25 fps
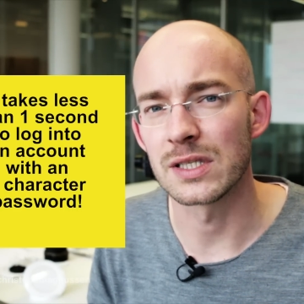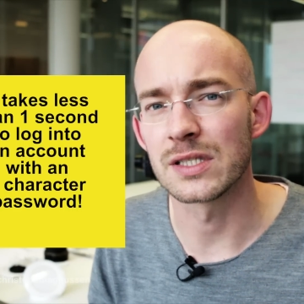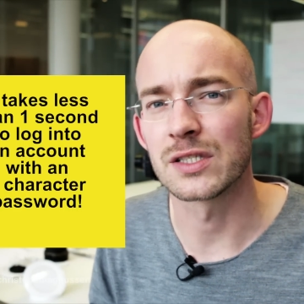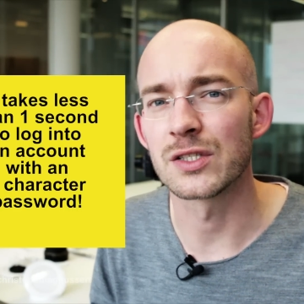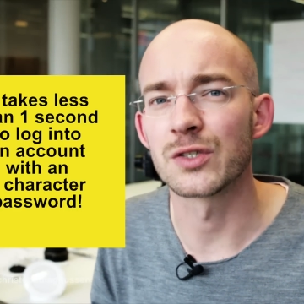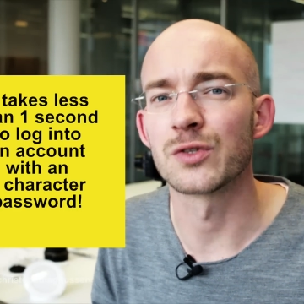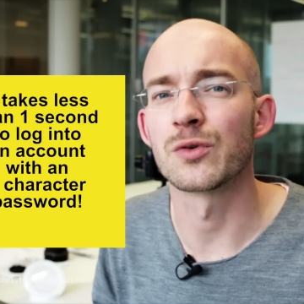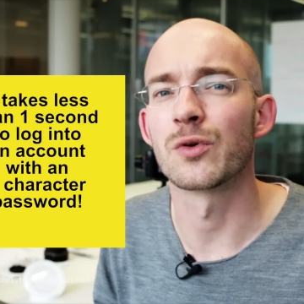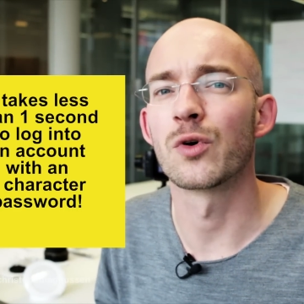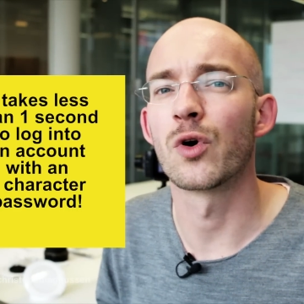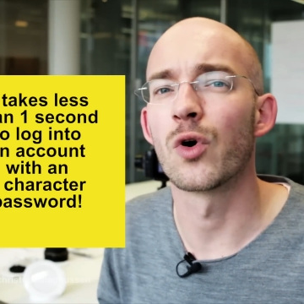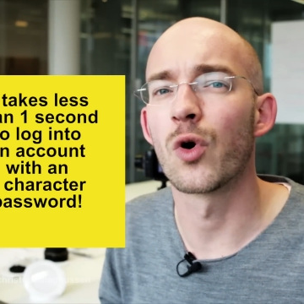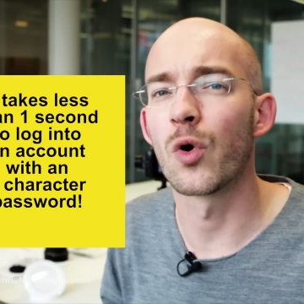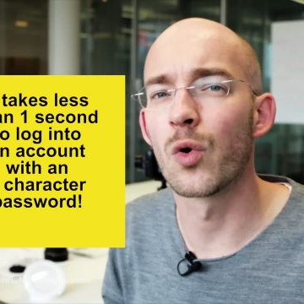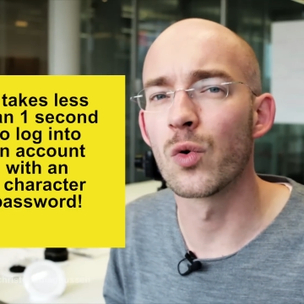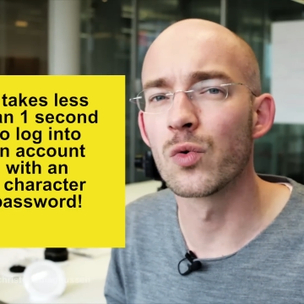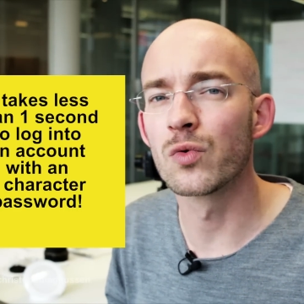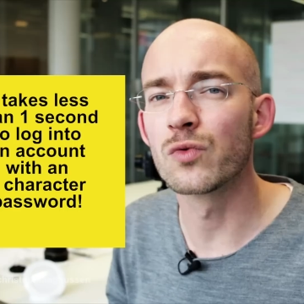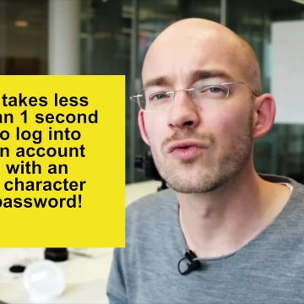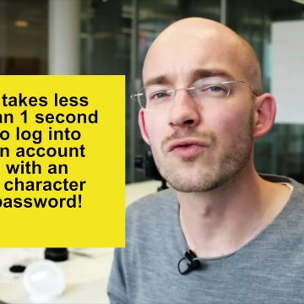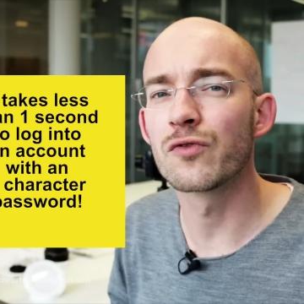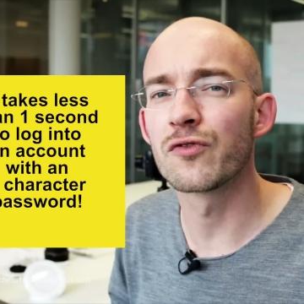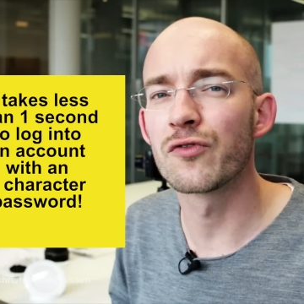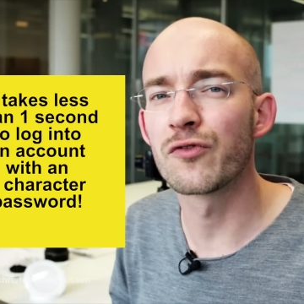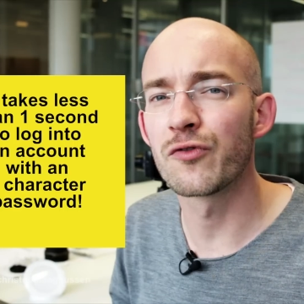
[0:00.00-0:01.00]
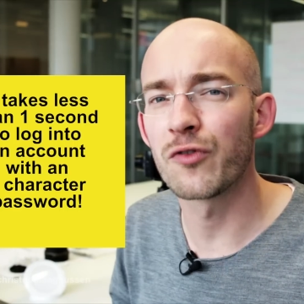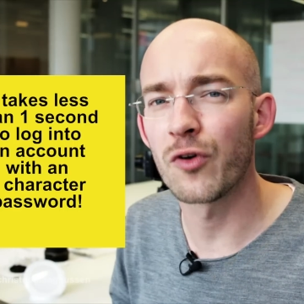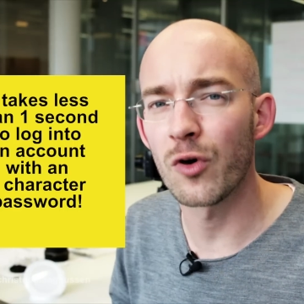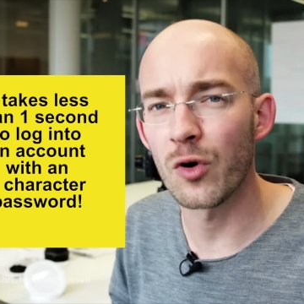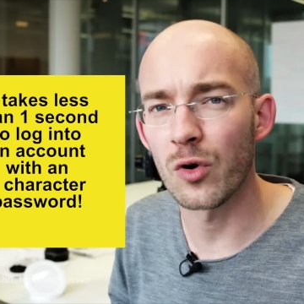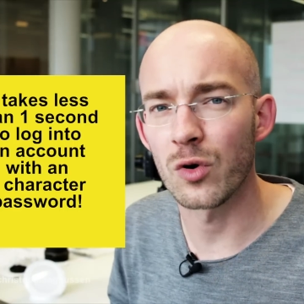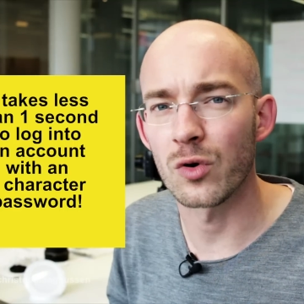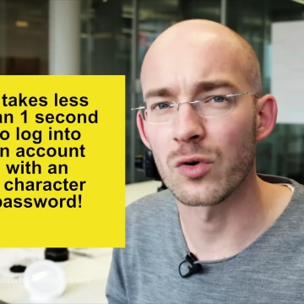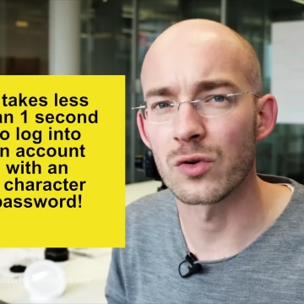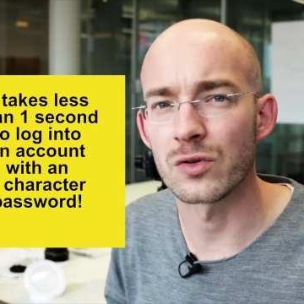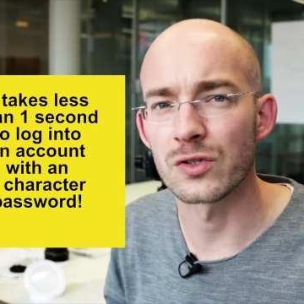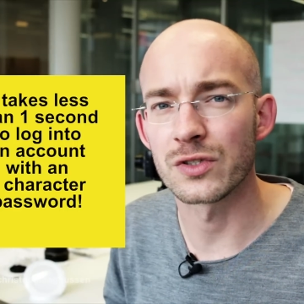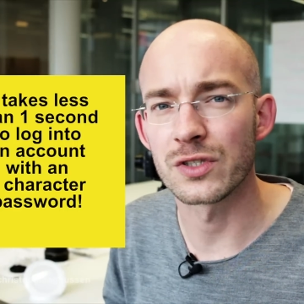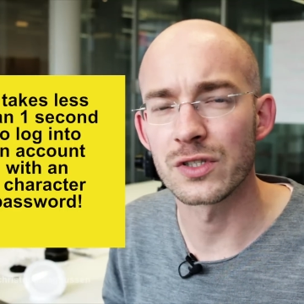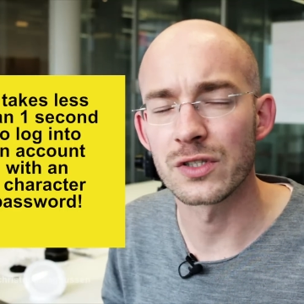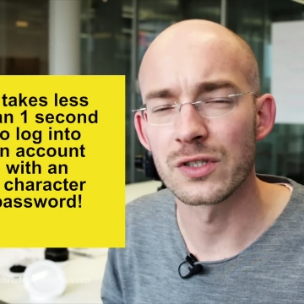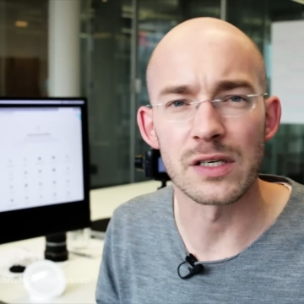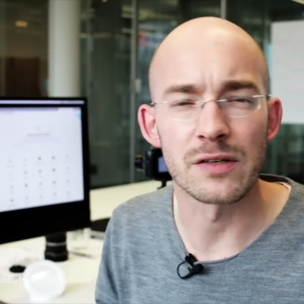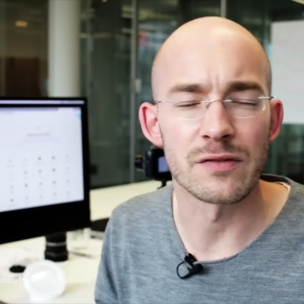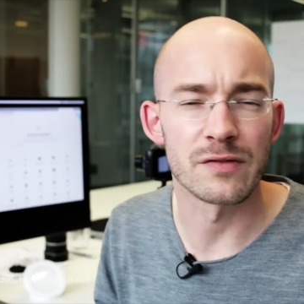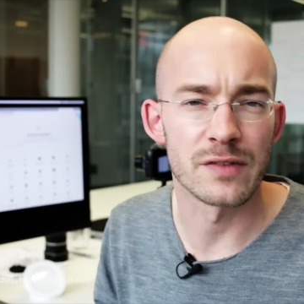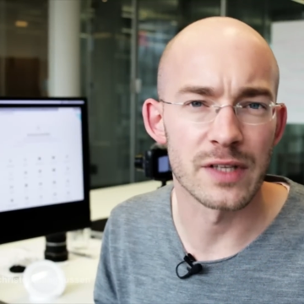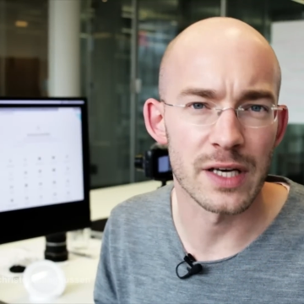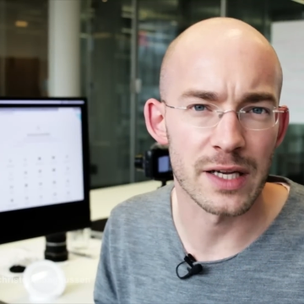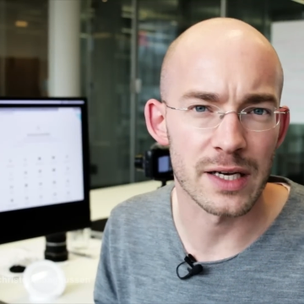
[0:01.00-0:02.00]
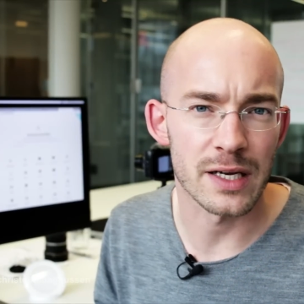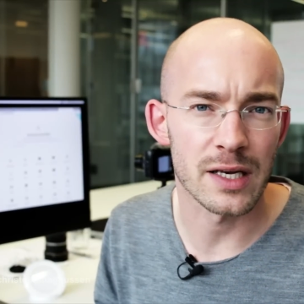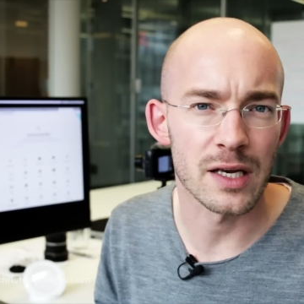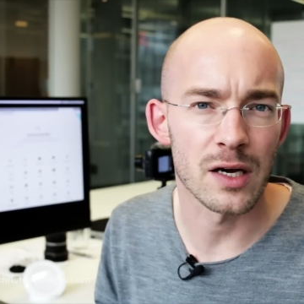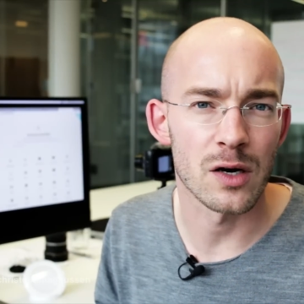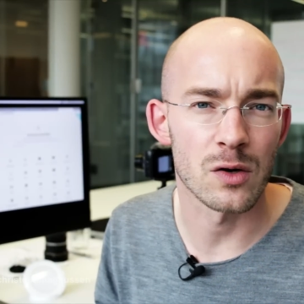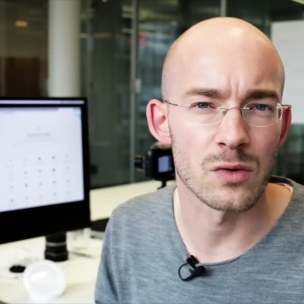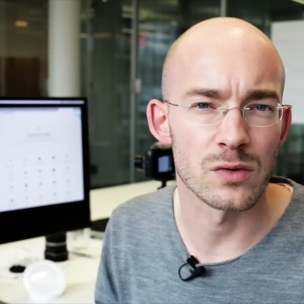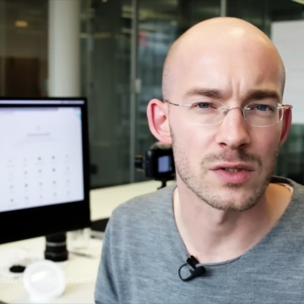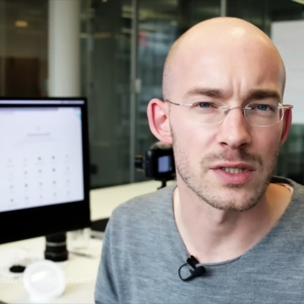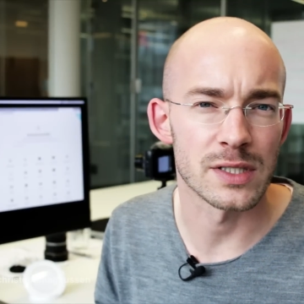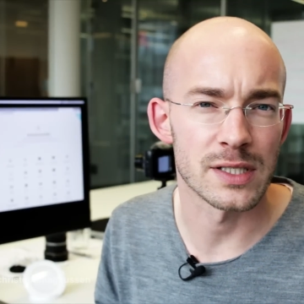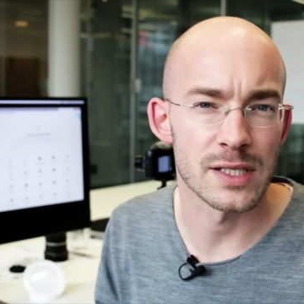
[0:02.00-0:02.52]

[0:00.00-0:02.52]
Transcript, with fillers: it's your own fault if that account